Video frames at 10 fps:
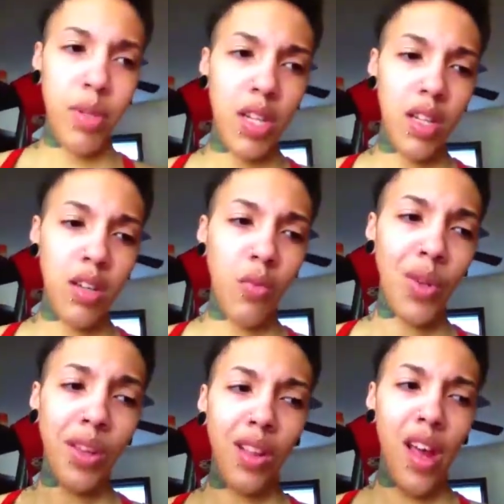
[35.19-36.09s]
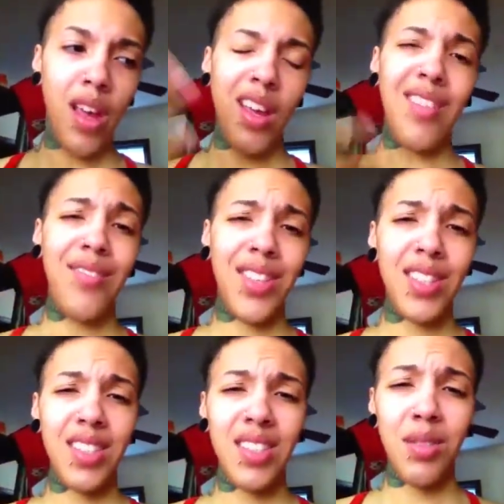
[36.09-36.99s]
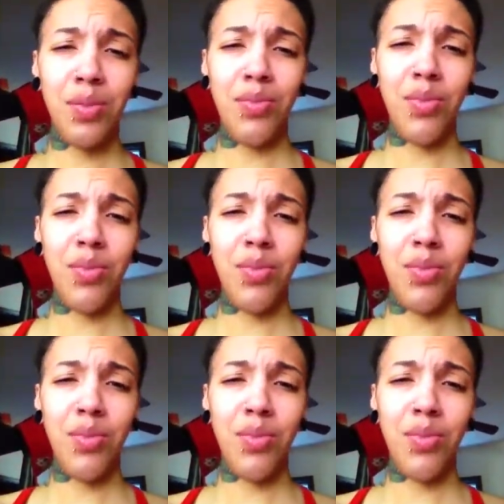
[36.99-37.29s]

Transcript: because when they're like infants